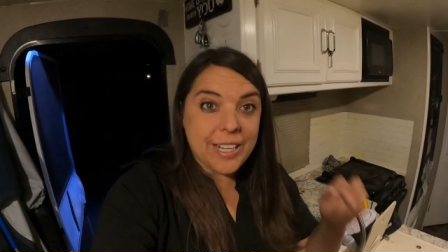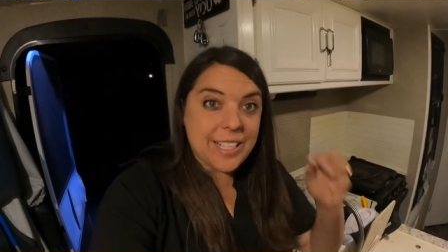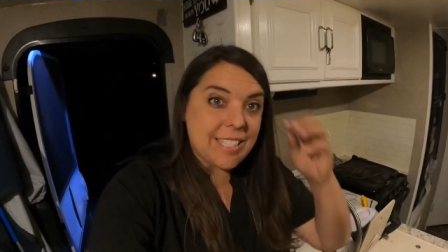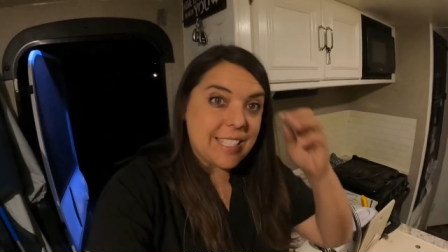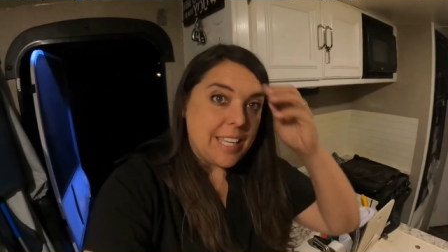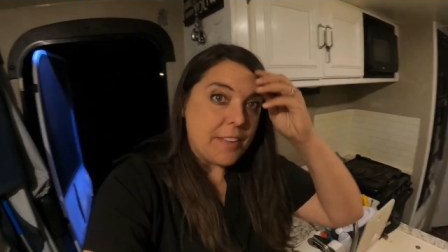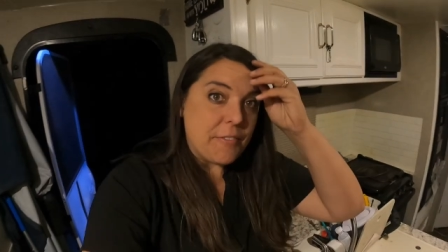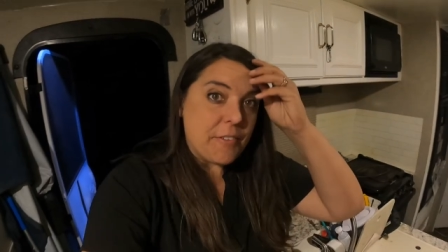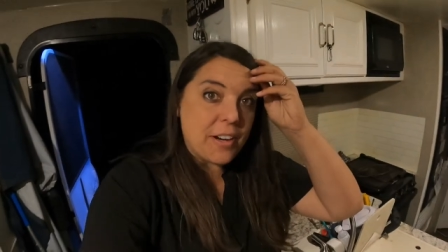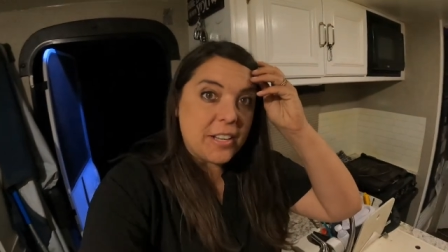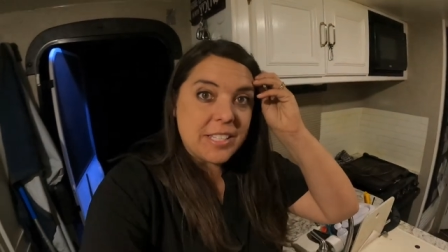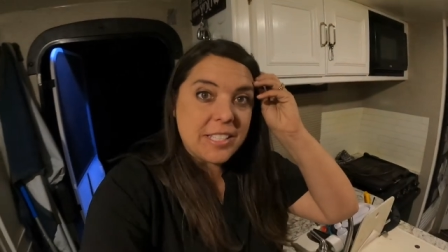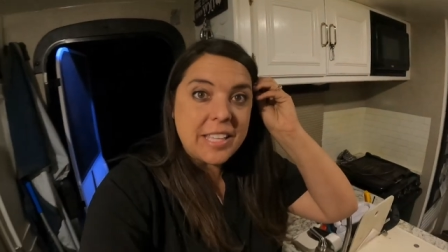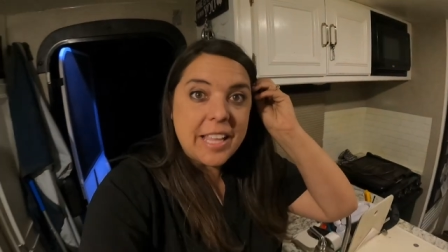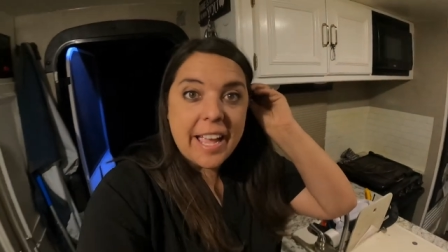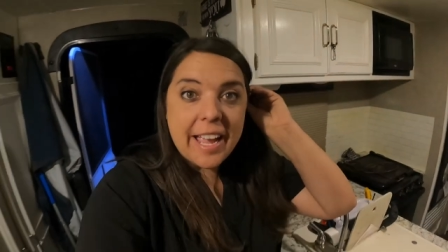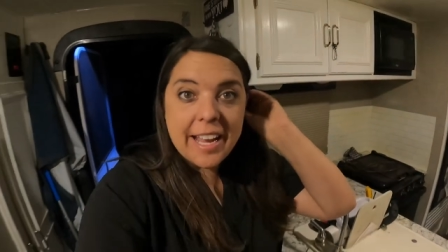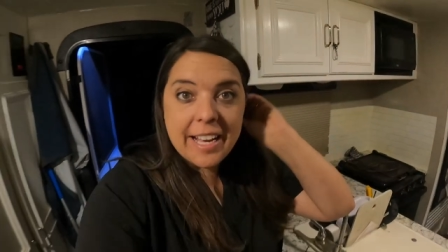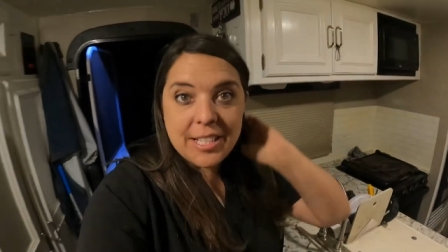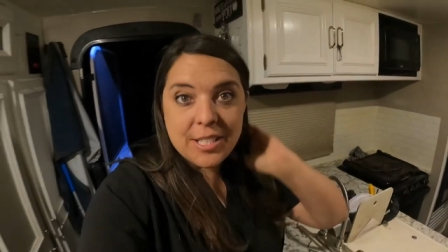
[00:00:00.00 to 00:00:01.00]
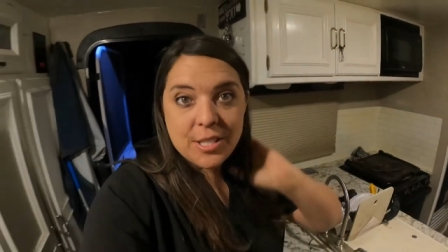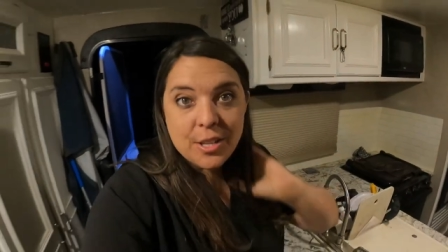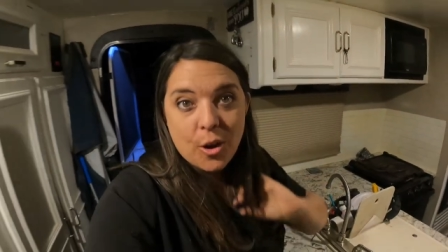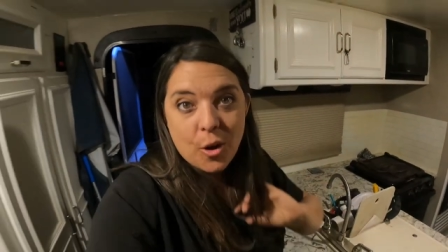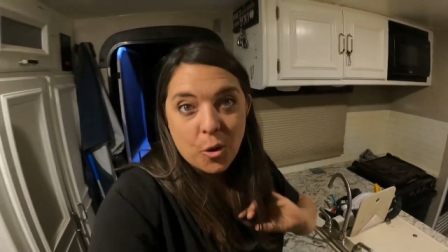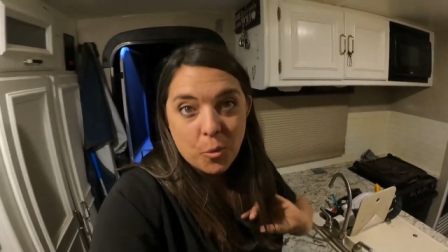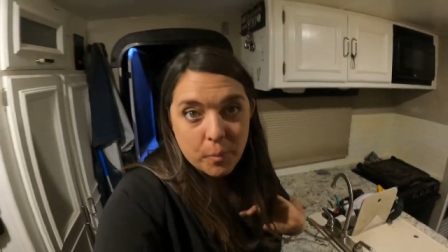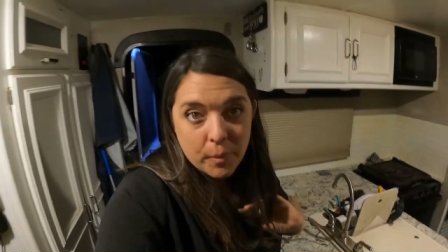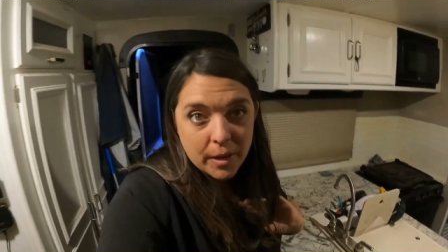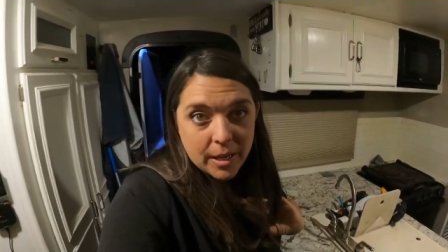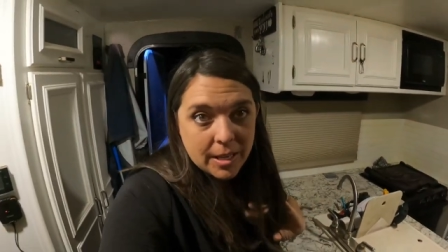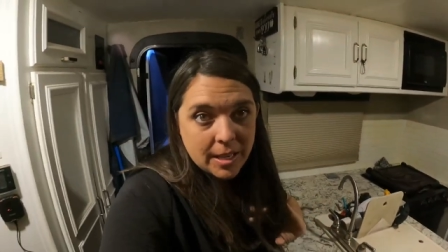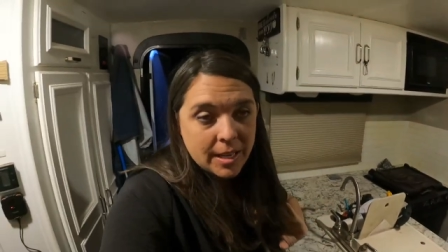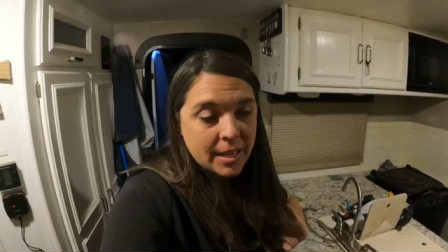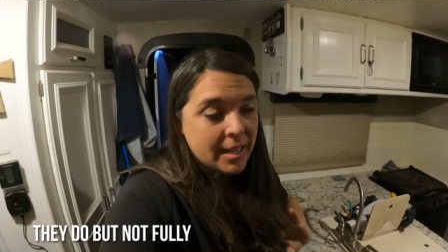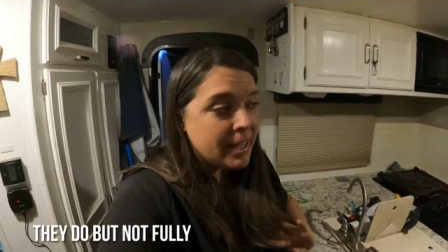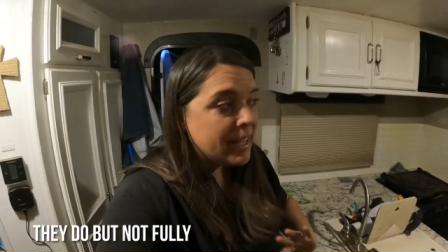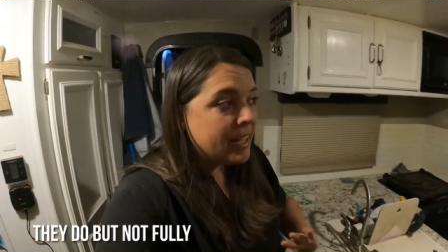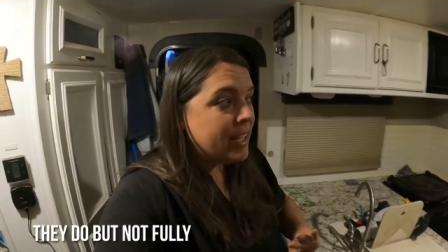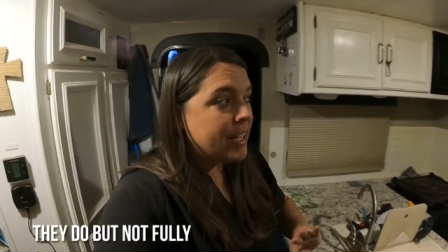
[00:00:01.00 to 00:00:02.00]
gonna see if our slides open
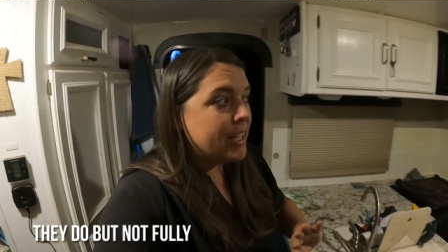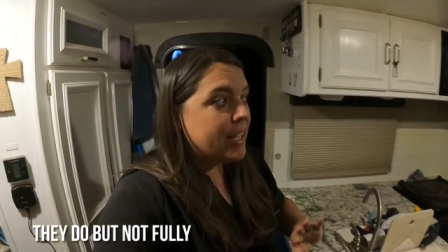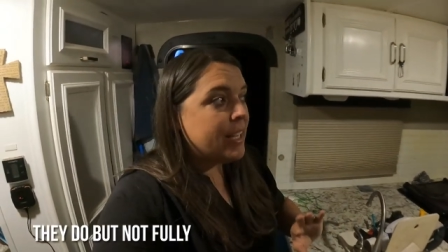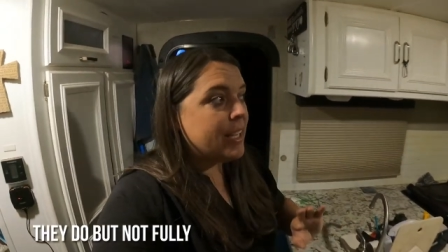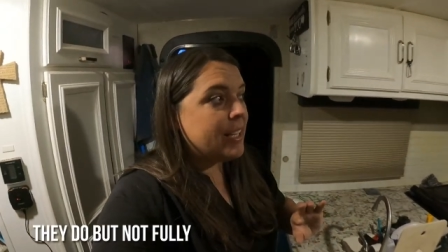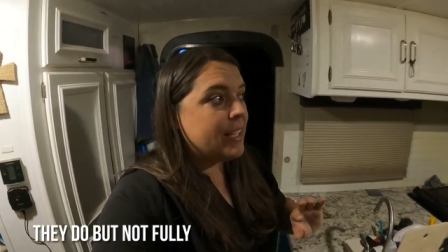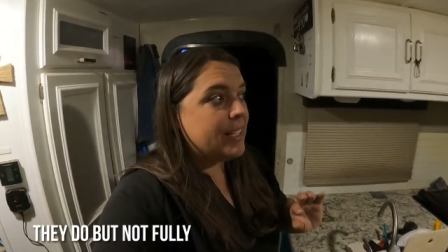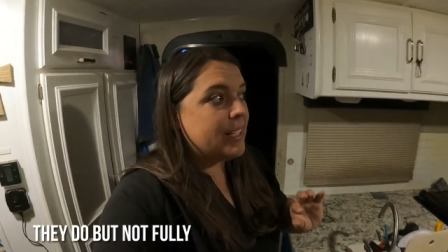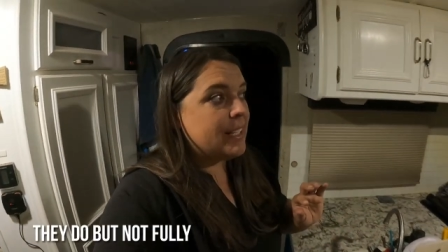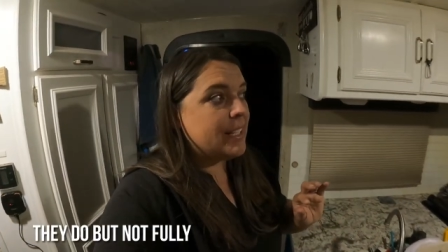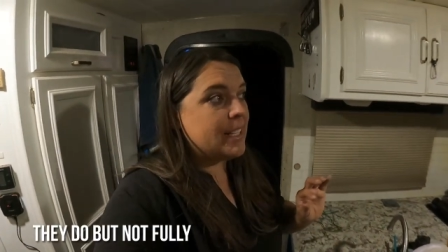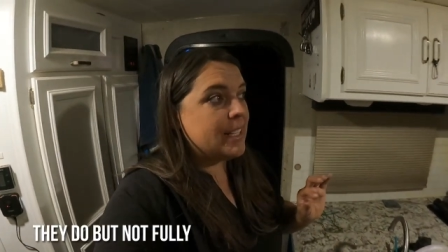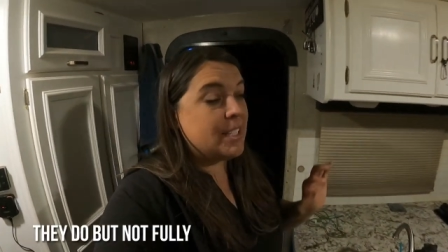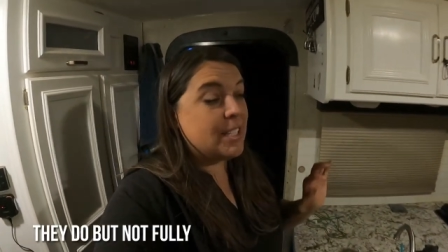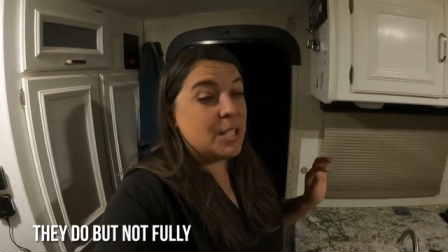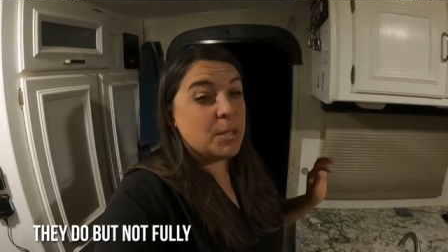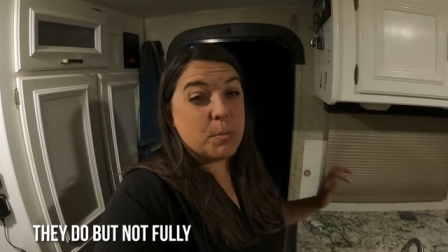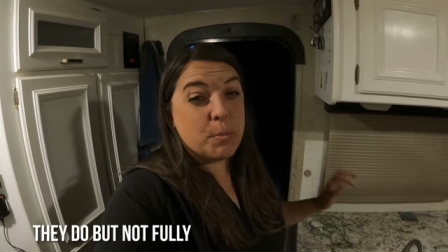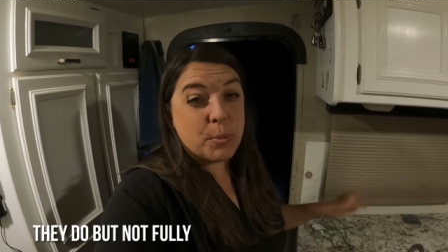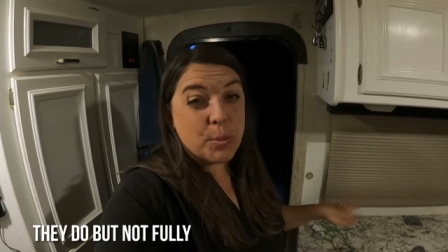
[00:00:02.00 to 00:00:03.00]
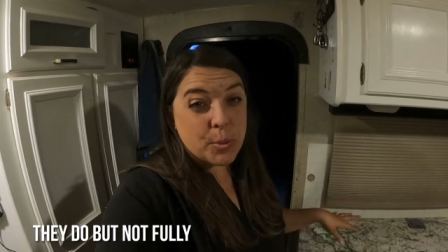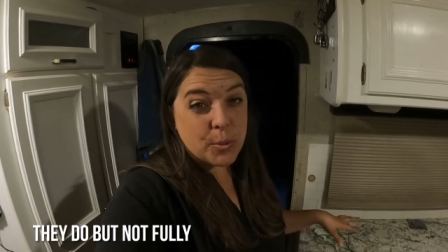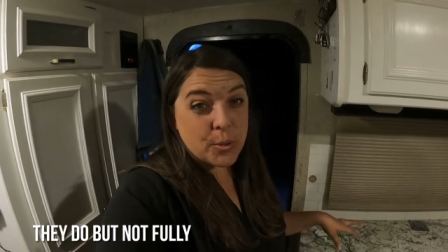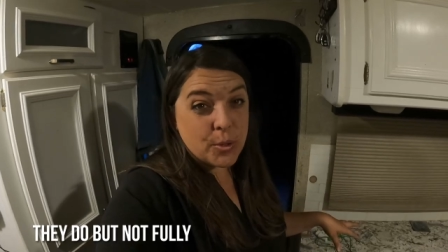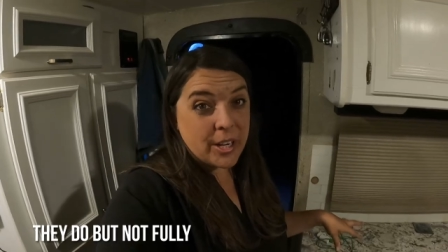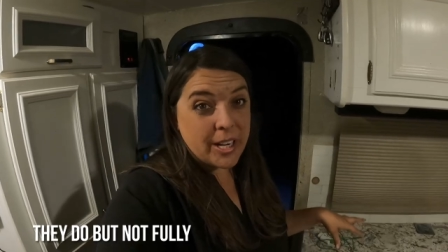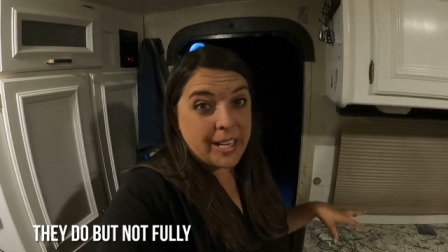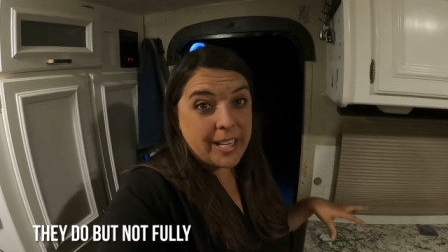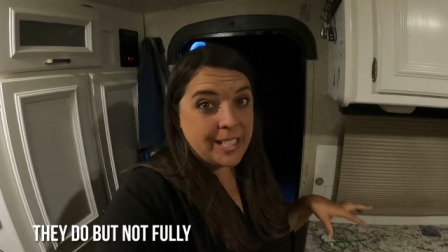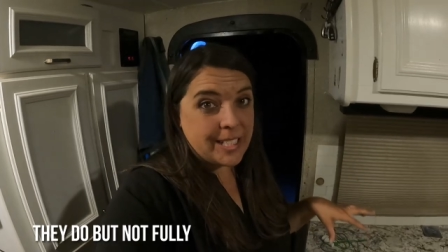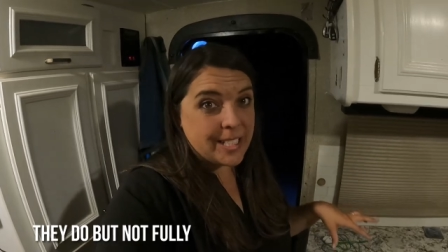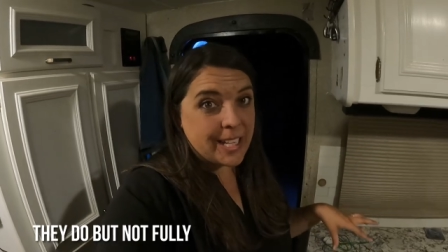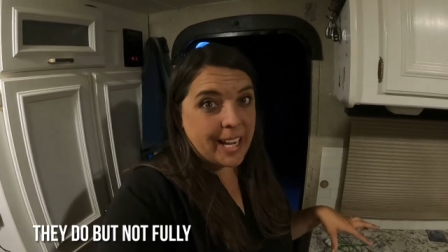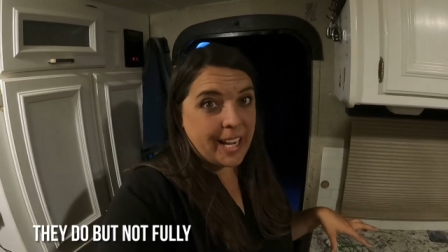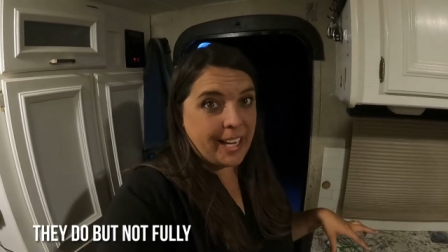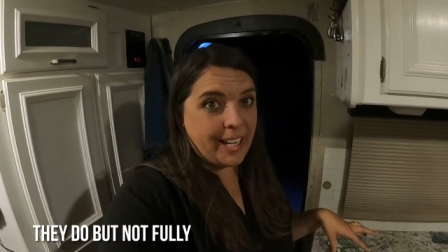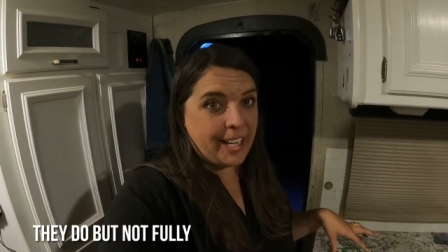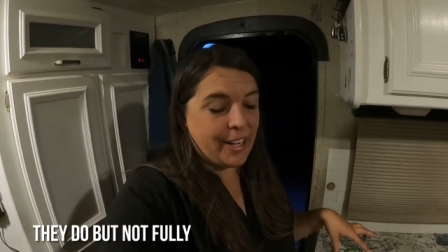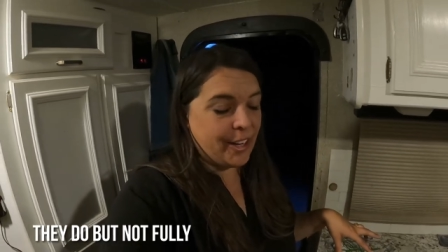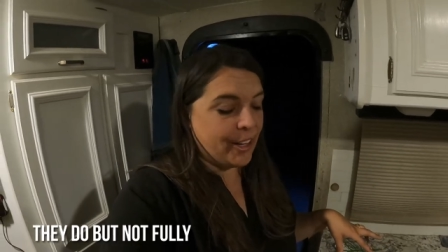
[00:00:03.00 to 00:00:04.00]
because it's pretty
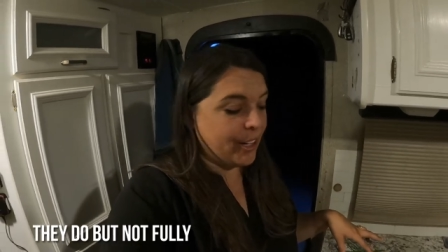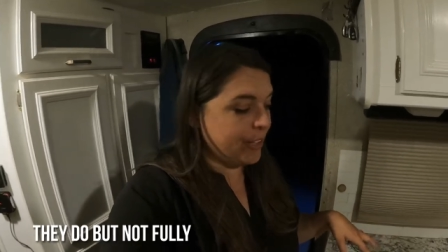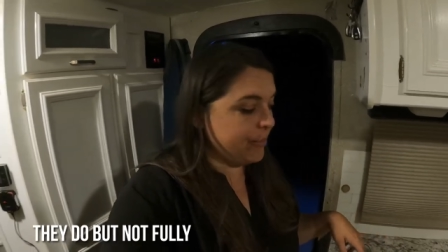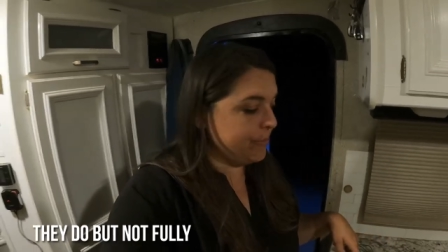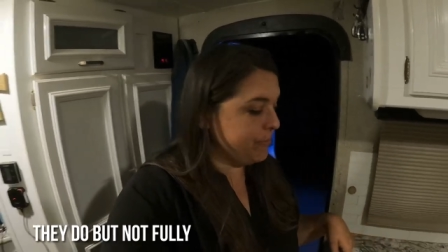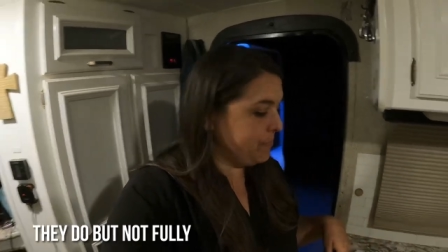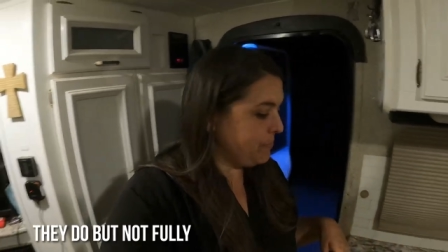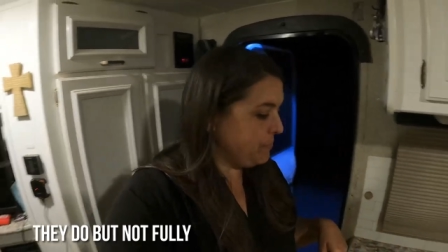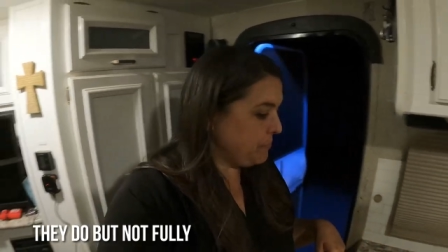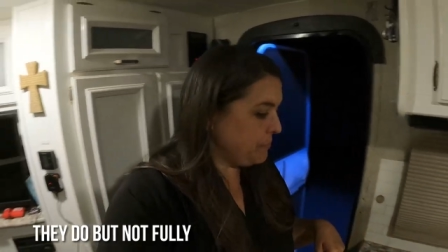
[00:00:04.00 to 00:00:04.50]
tight here.